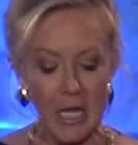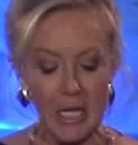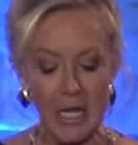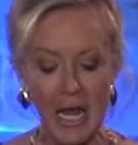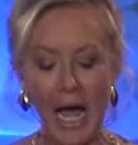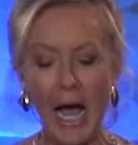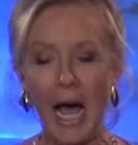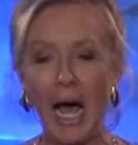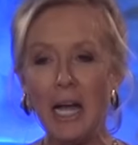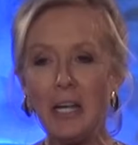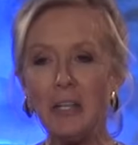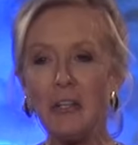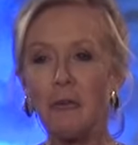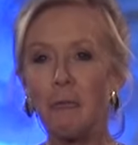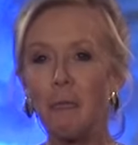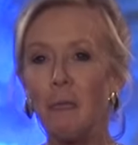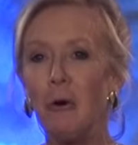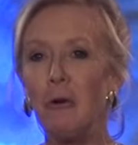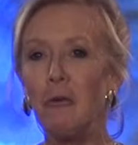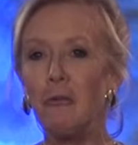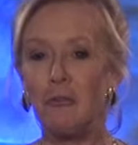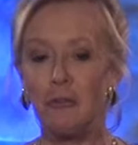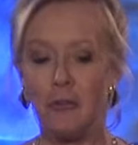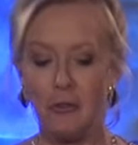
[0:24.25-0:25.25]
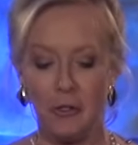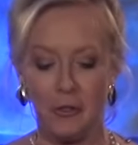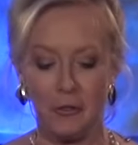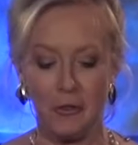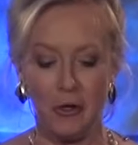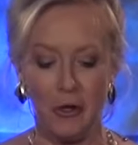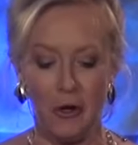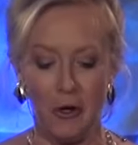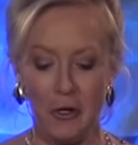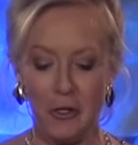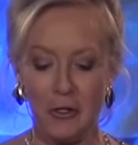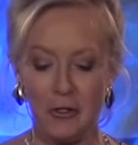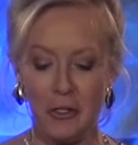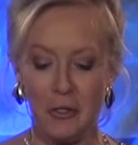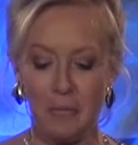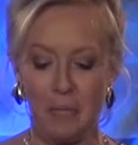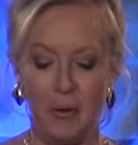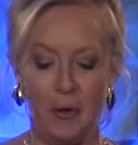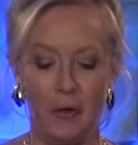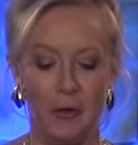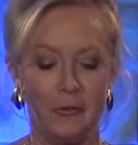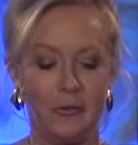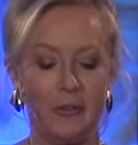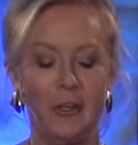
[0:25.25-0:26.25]
Now I just want you to turn to the
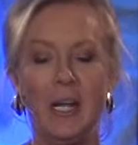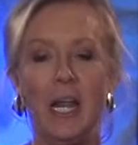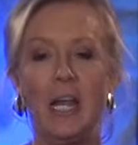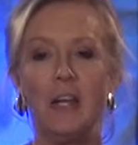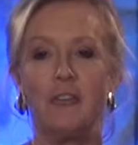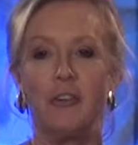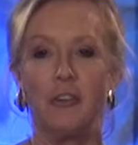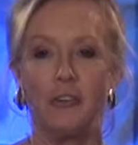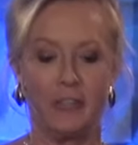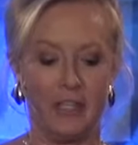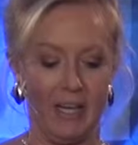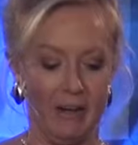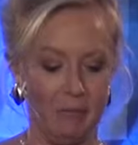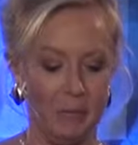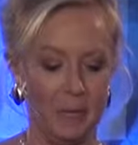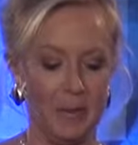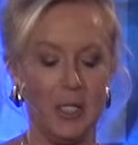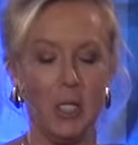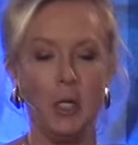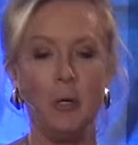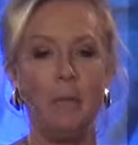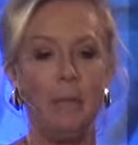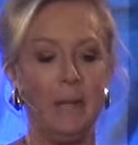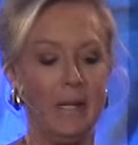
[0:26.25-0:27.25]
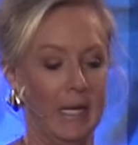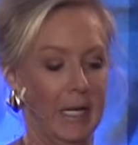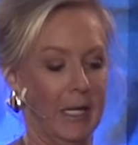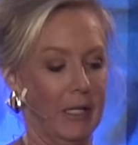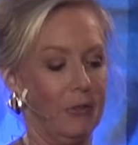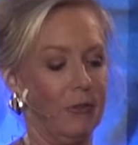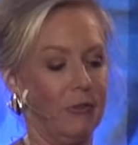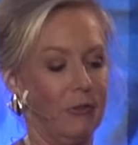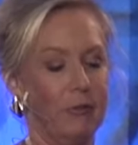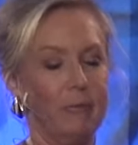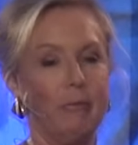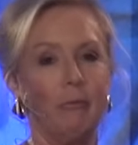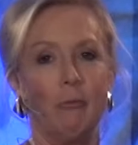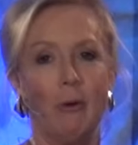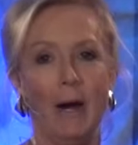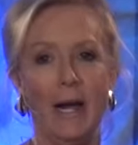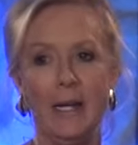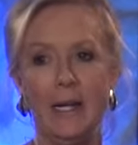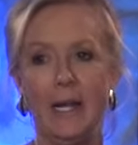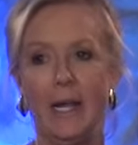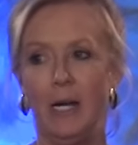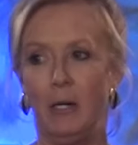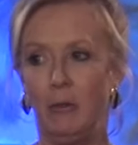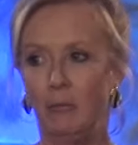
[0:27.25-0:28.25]
person and just give them a little pinch
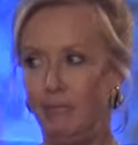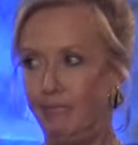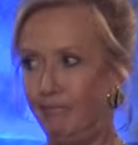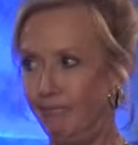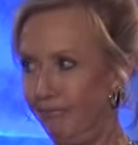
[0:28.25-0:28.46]
right now.